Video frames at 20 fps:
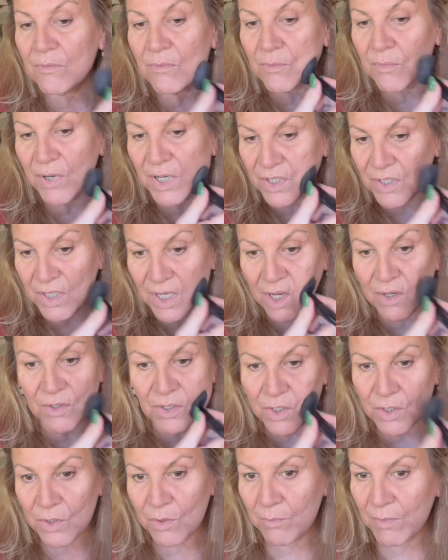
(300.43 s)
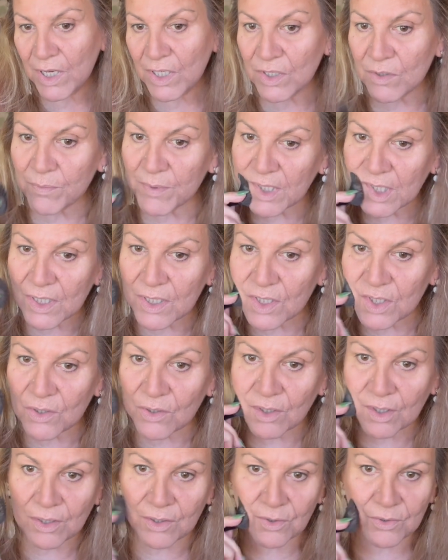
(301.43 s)
press it out too much because
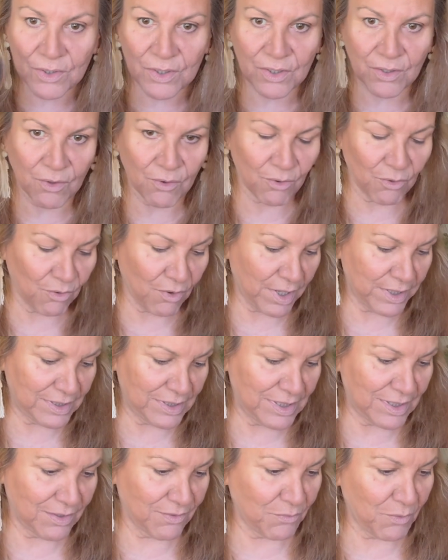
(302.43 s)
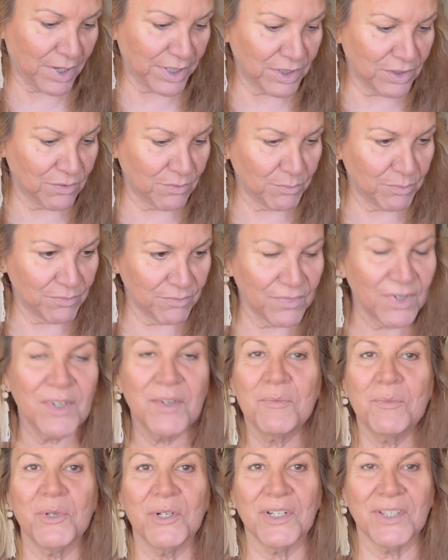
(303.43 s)
you'll lose the whole idea of why you
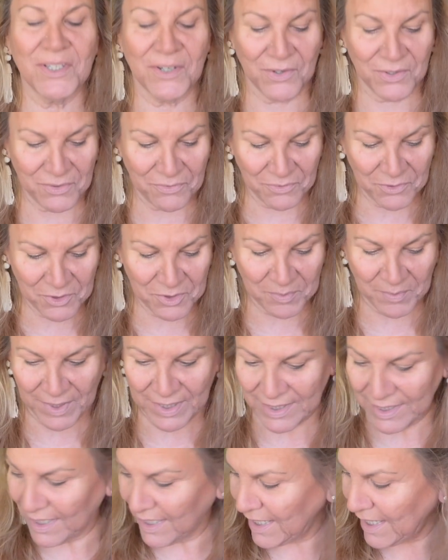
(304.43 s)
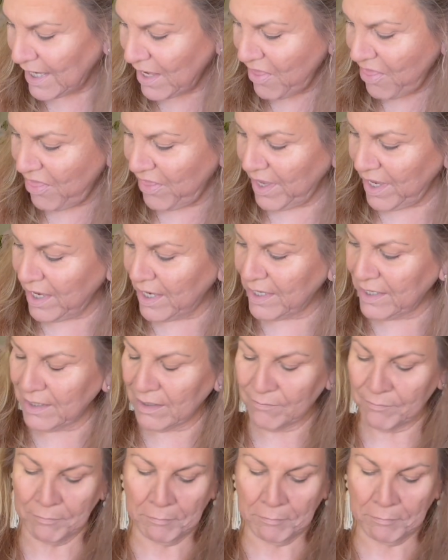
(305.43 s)
put it there in the first place. Then